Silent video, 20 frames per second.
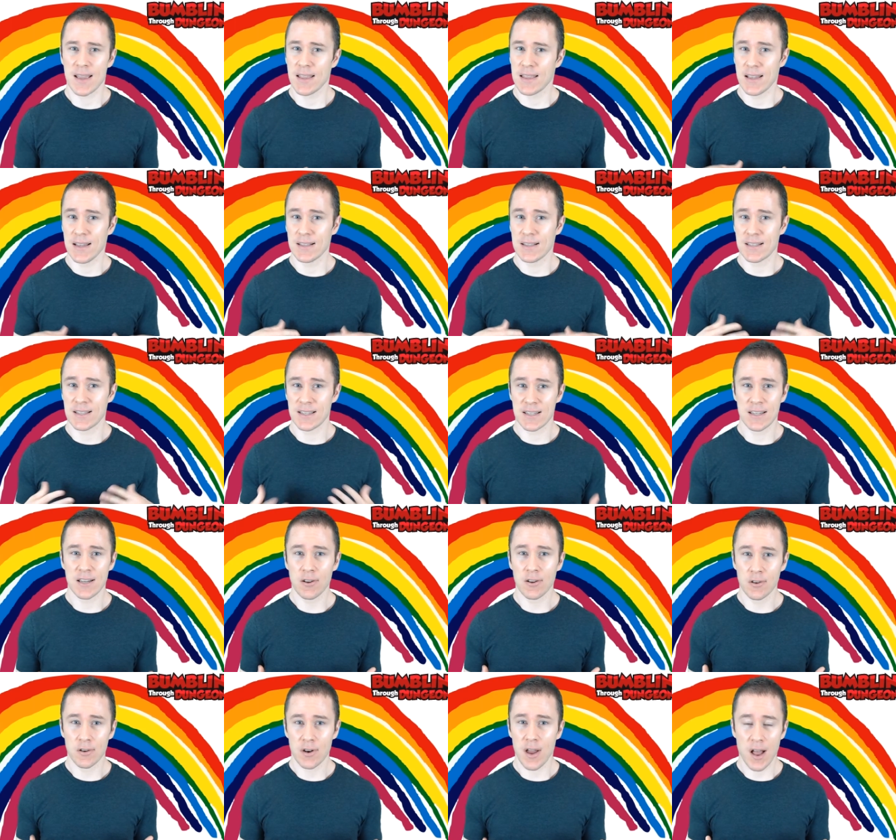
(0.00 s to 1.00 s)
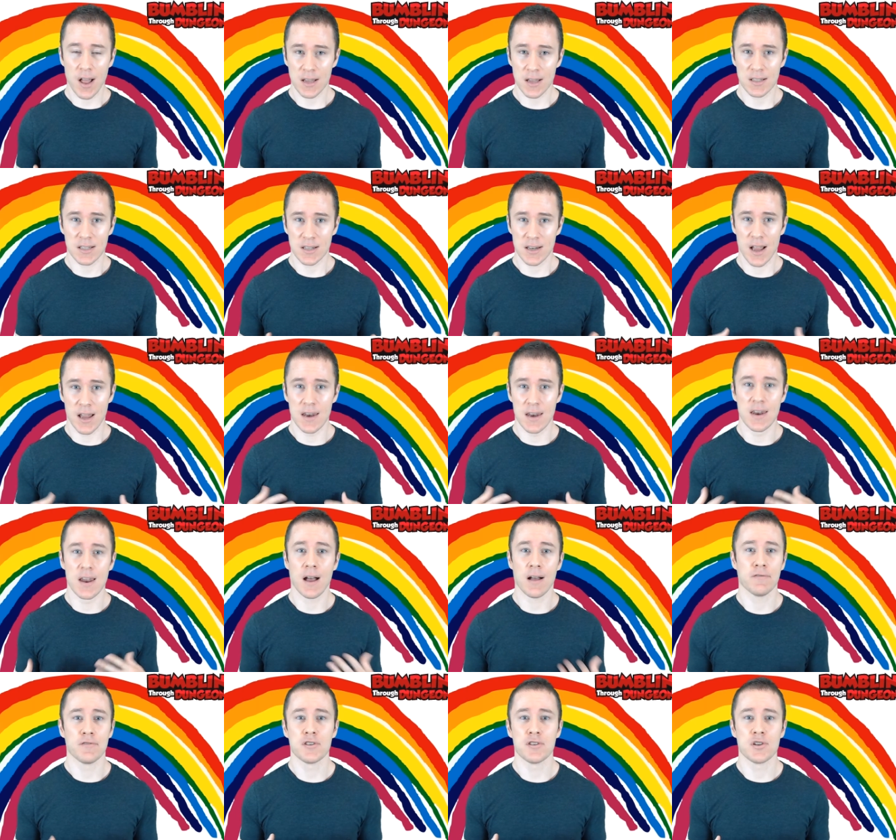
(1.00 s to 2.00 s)
it's still not
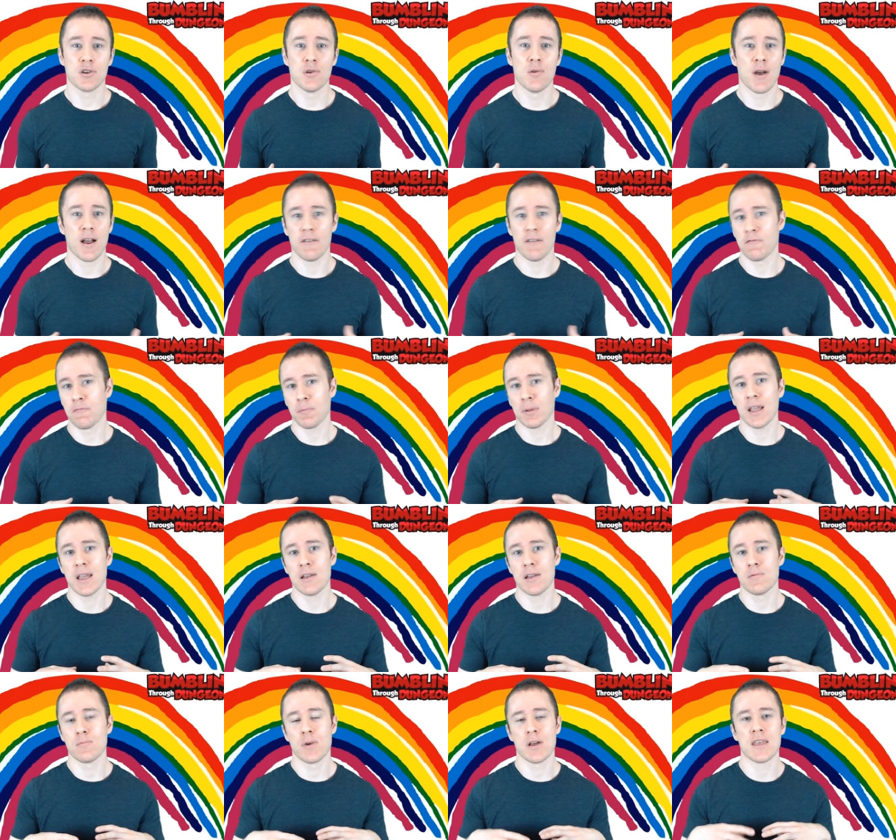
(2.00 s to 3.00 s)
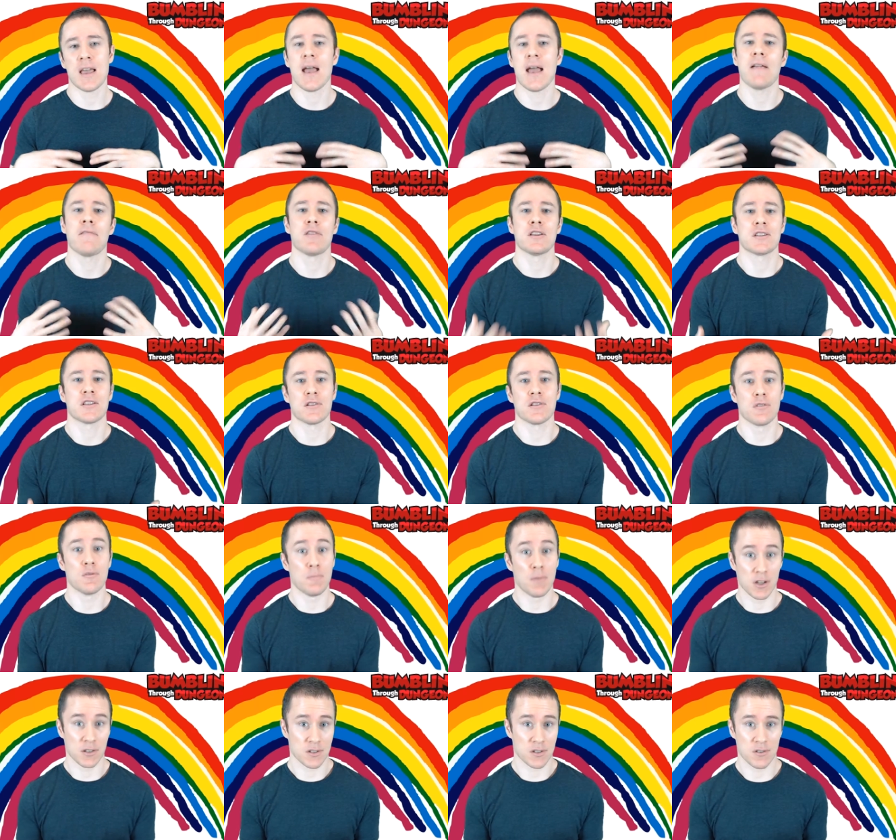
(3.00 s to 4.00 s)
enough to have played with every single
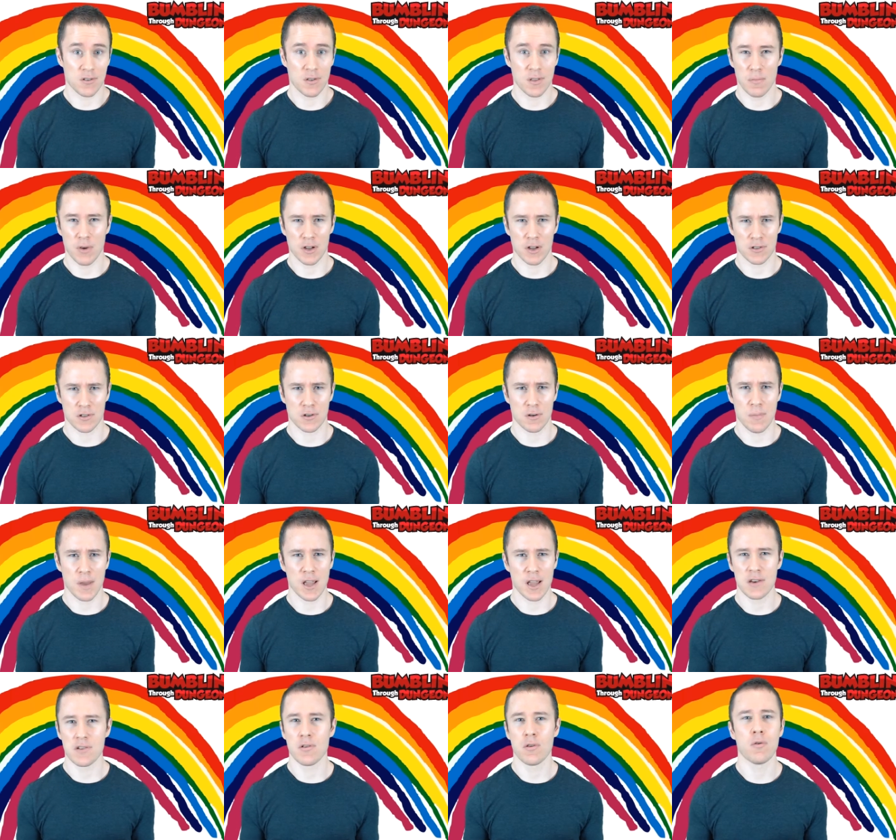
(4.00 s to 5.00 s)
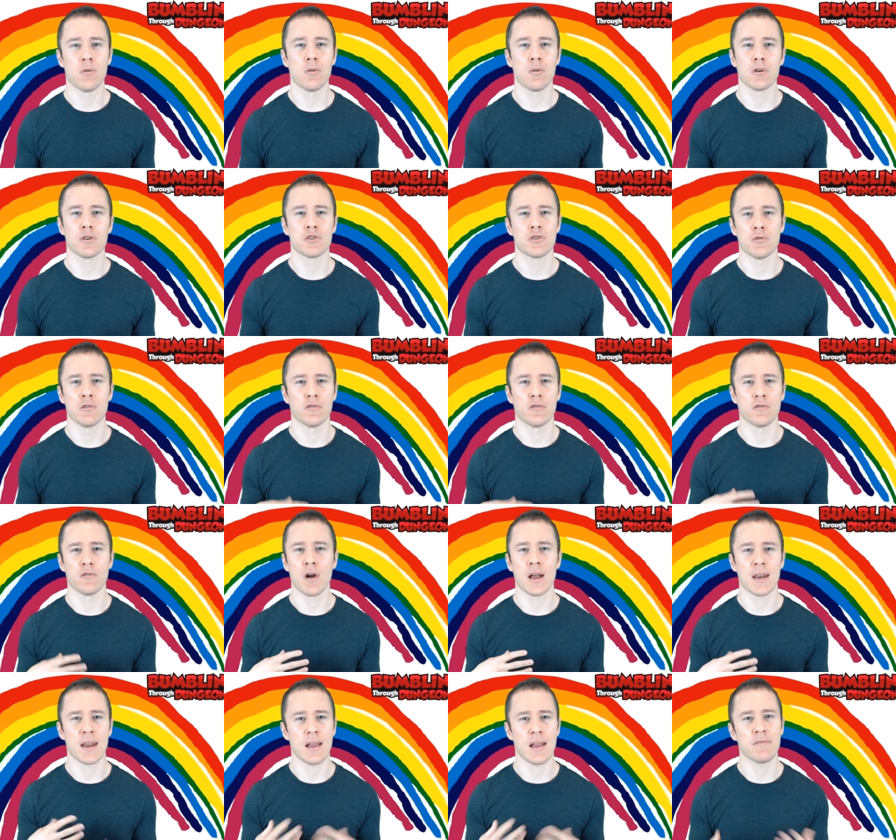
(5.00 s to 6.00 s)
monster in the monster manual or to have
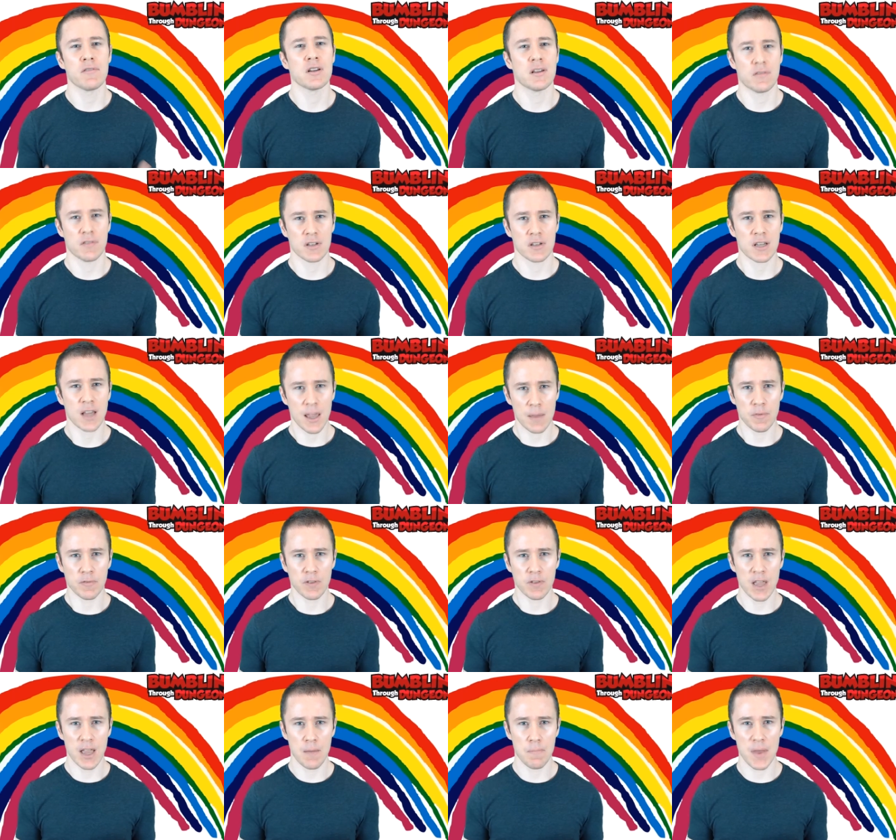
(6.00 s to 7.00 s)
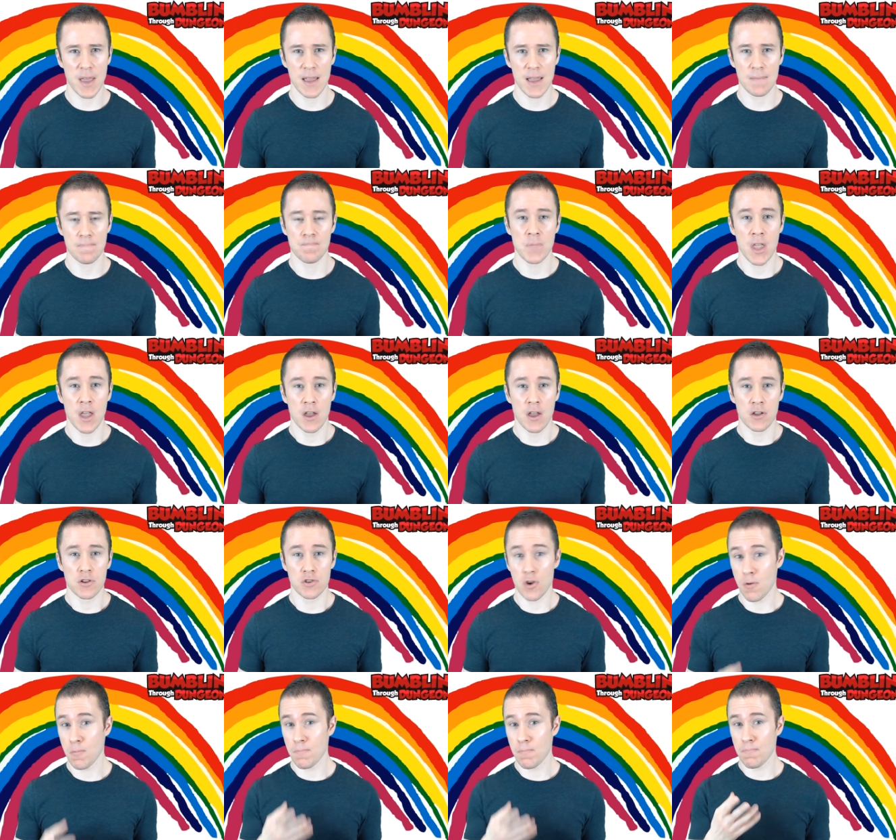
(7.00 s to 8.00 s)
run every different type of campaign.
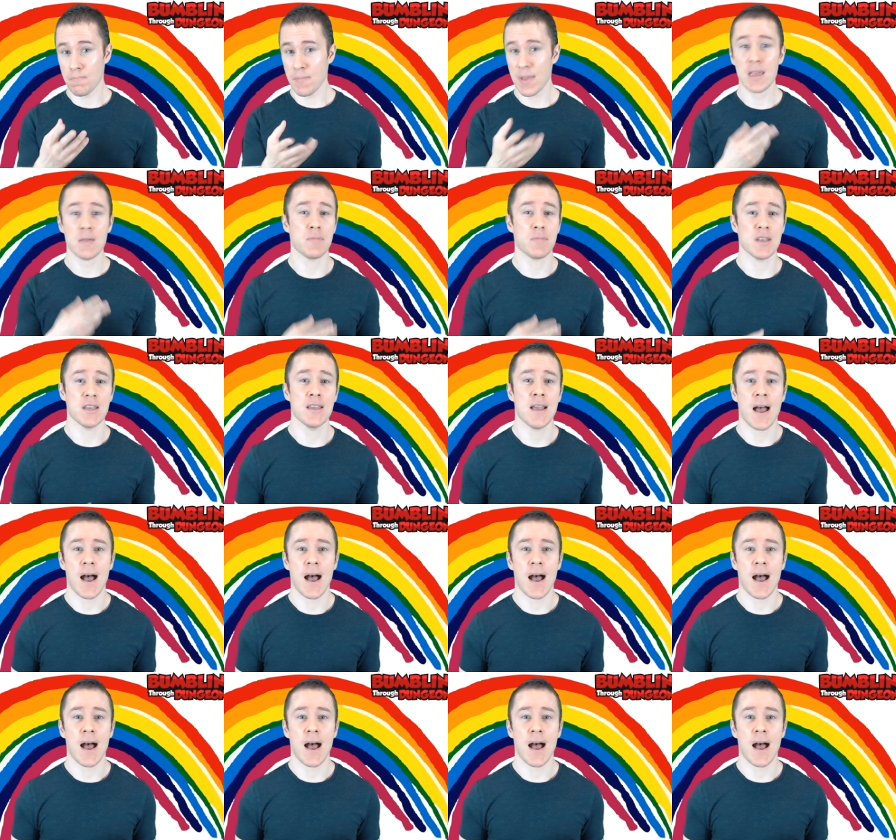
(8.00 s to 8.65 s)
So maybe